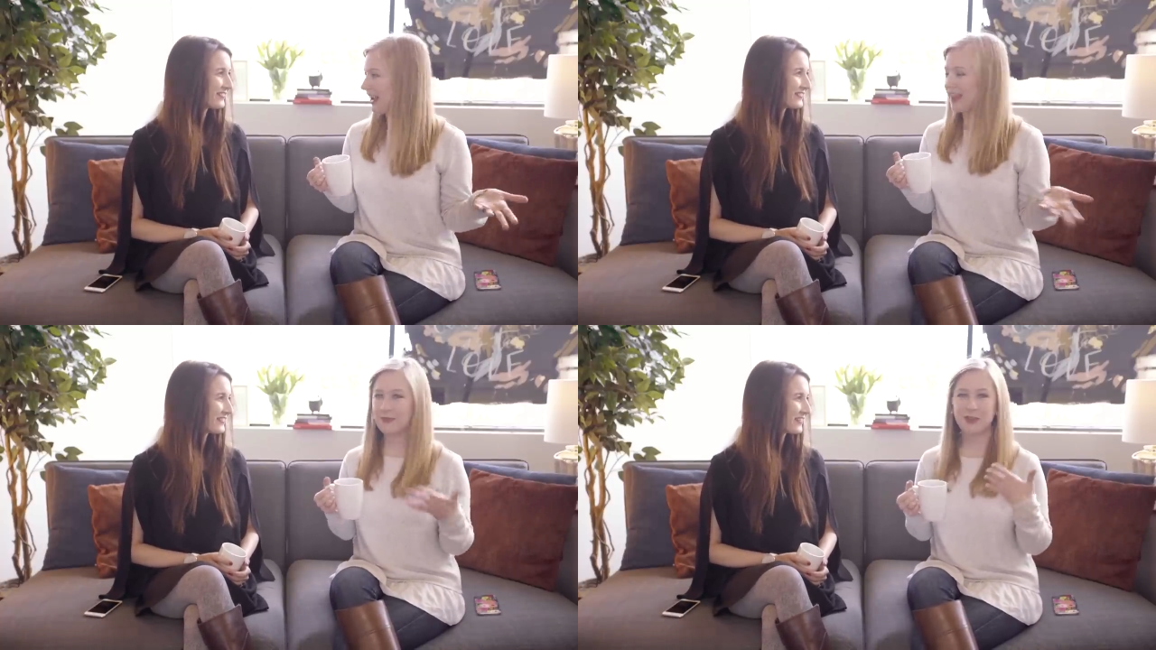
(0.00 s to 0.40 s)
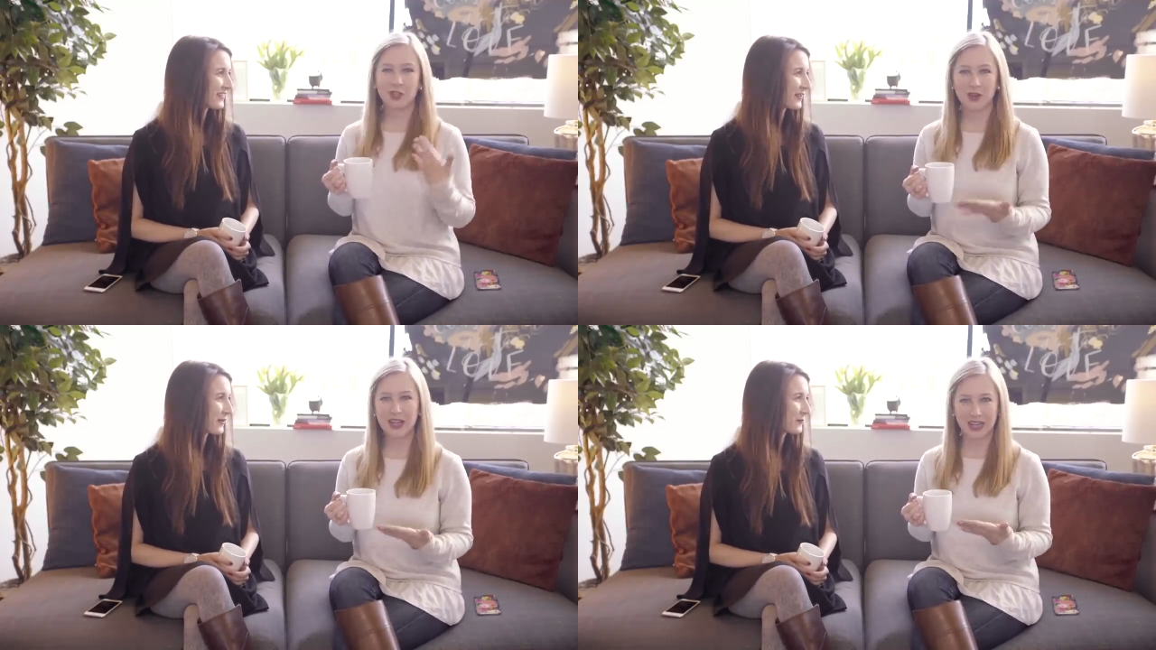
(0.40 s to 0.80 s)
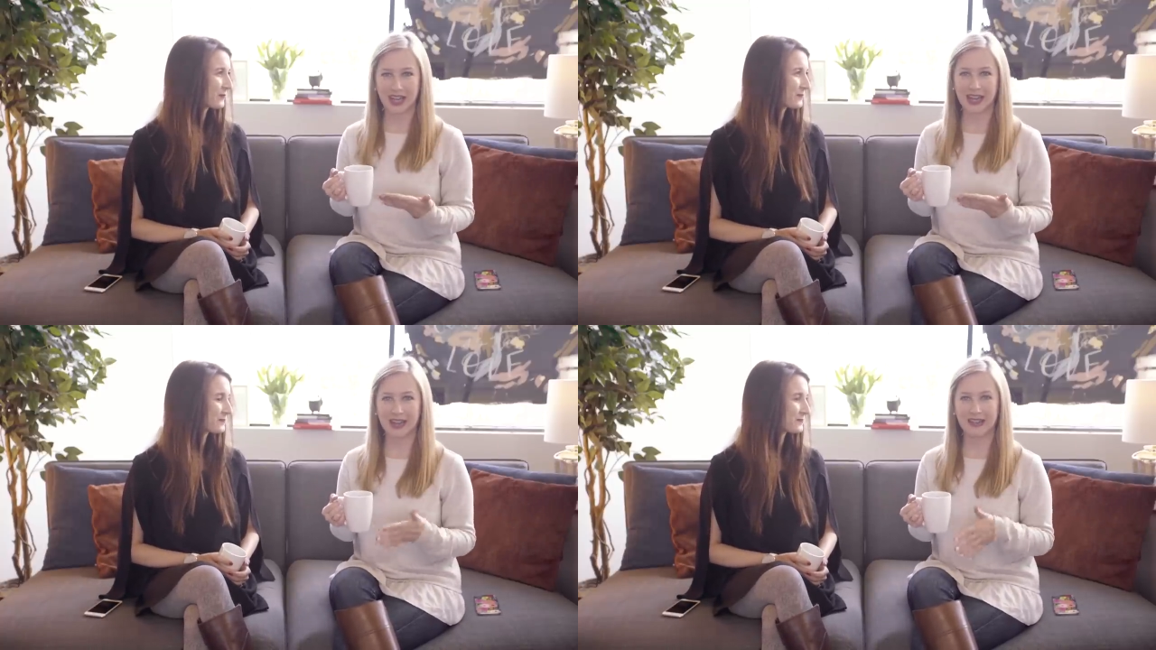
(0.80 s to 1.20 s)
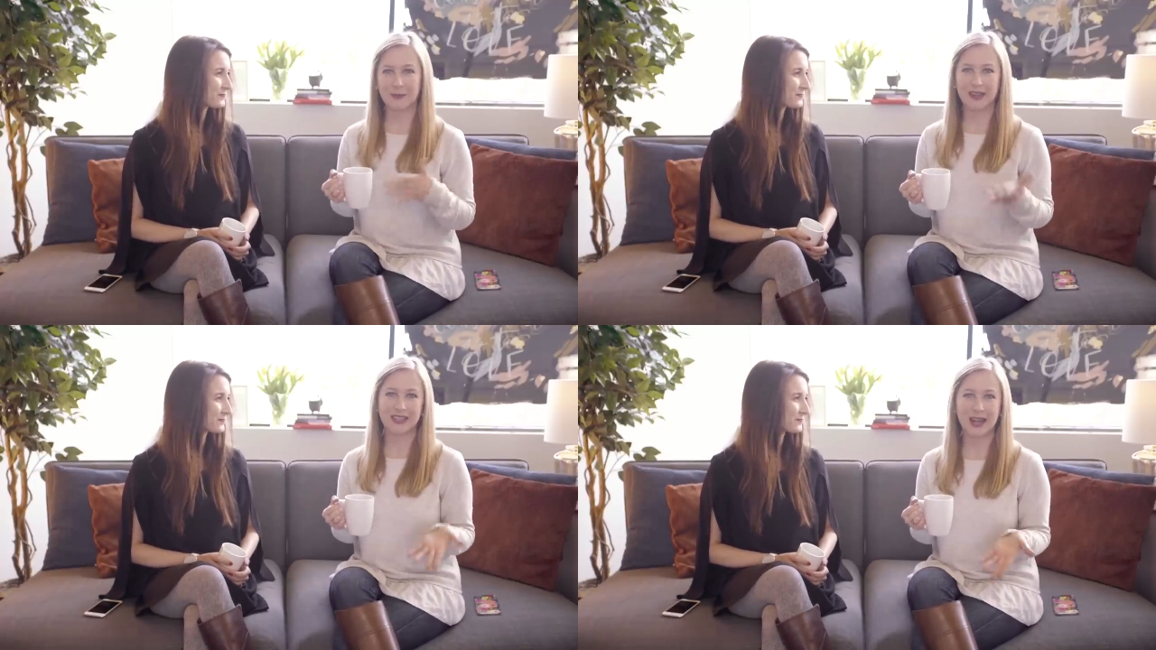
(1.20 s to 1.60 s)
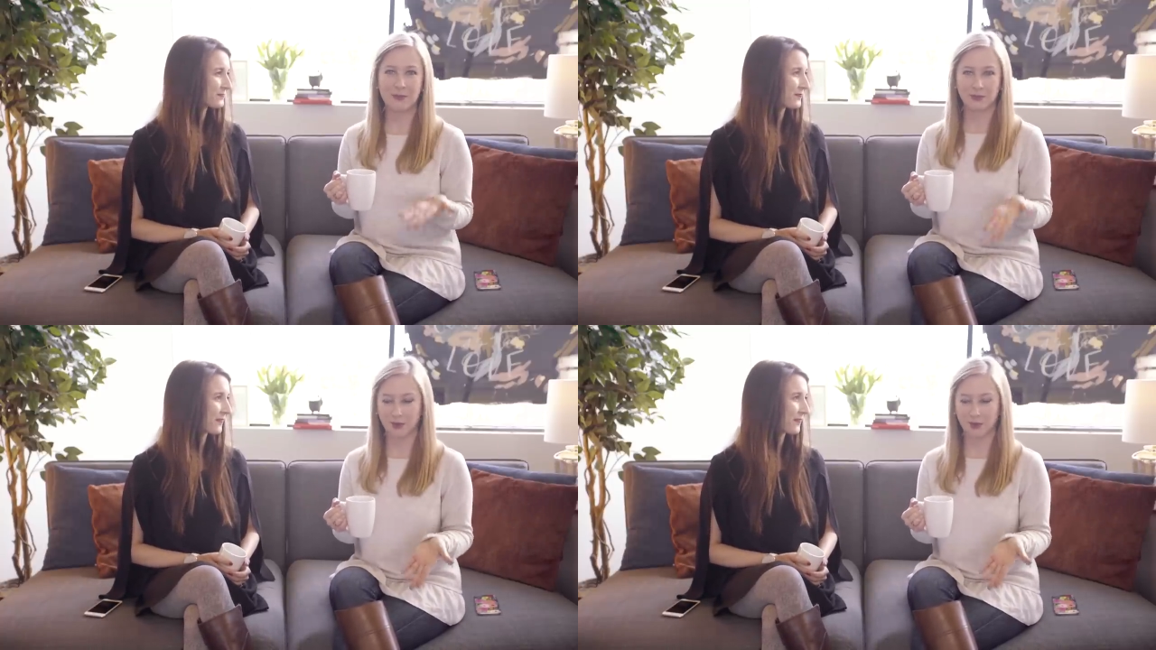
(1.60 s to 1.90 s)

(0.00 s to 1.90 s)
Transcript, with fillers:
Speaker 1: and then we drink it, and then by the time we're